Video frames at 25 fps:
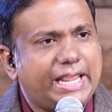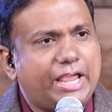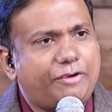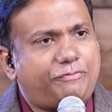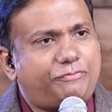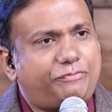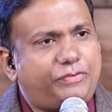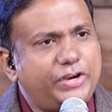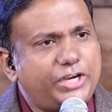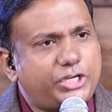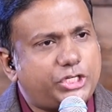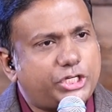
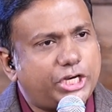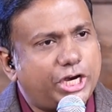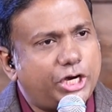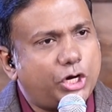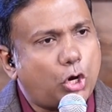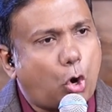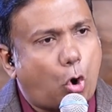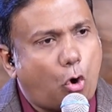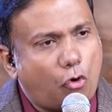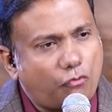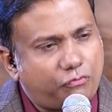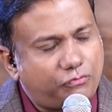
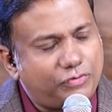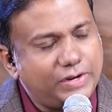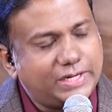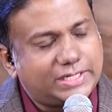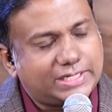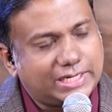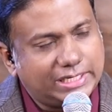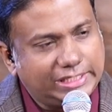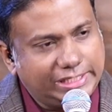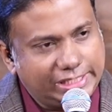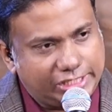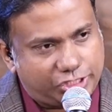efficient
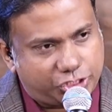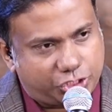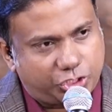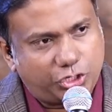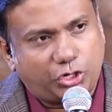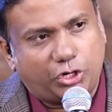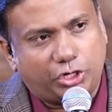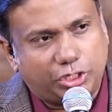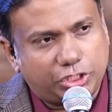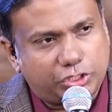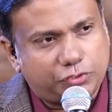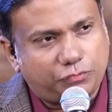office in the
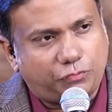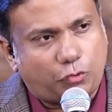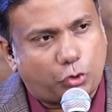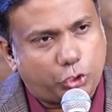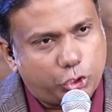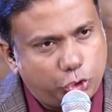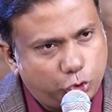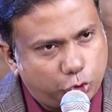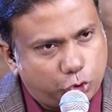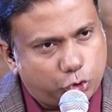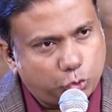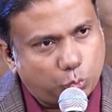church for
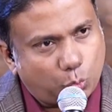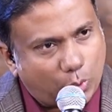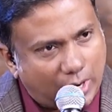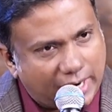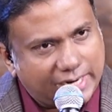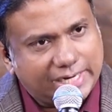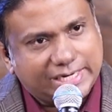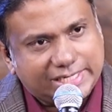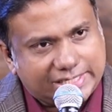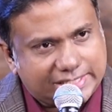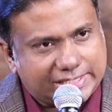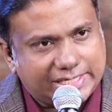you to
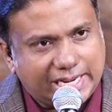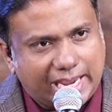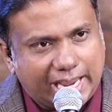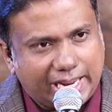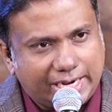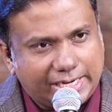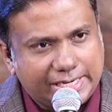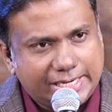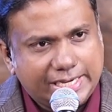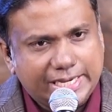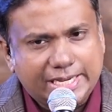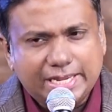
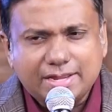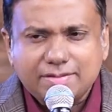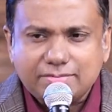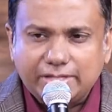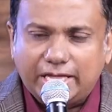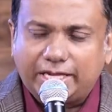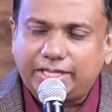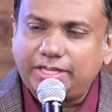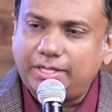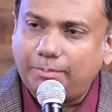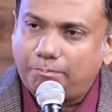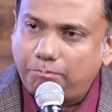understand
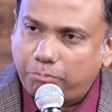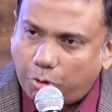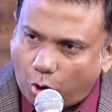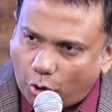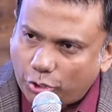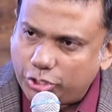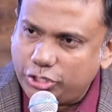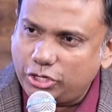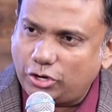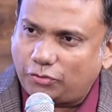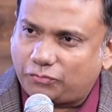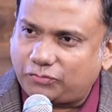that the
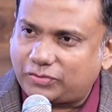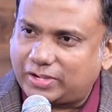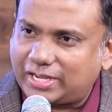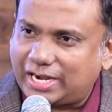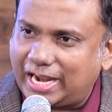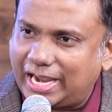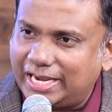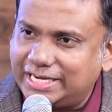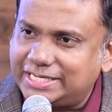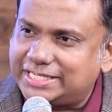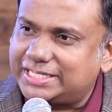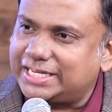body of
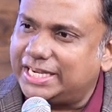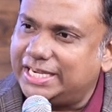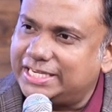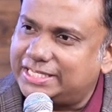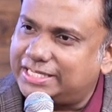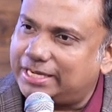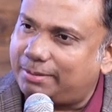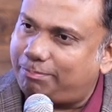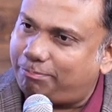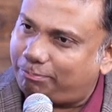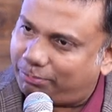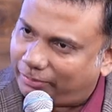Christ
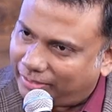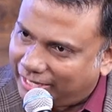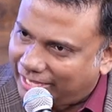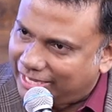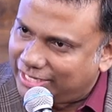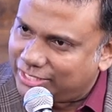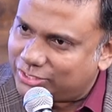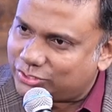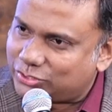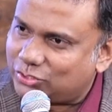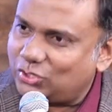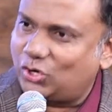is a
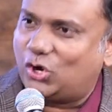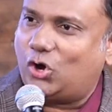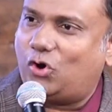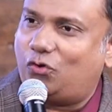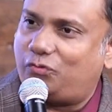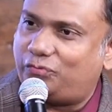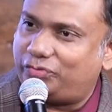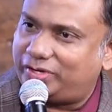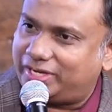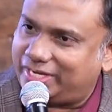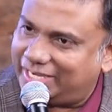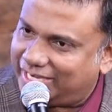place
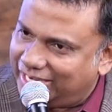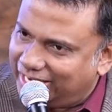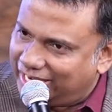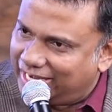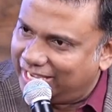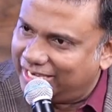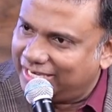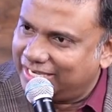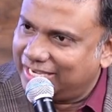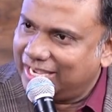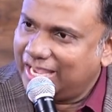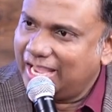of
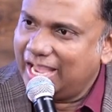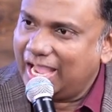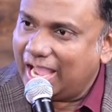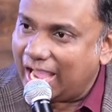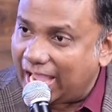healing,